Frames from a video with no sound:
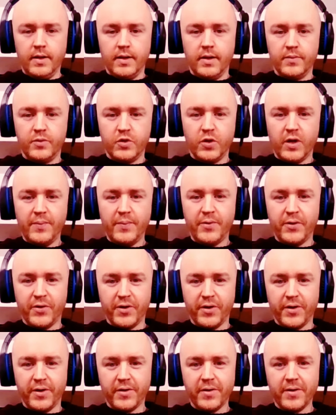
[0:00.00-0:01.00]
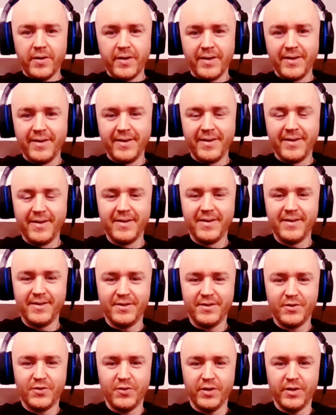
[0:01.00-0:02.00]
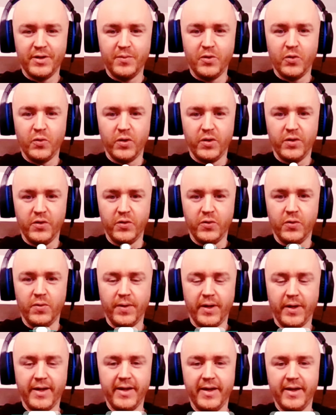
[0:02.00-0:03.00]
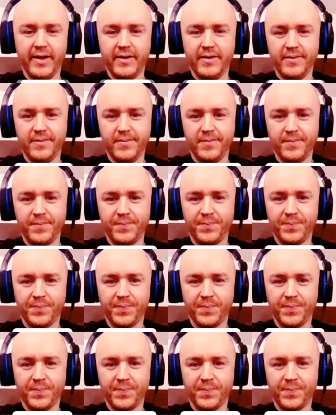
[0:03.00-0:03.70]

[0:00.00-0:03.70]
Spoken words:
I'm so happy you're here. It's great to be with you again.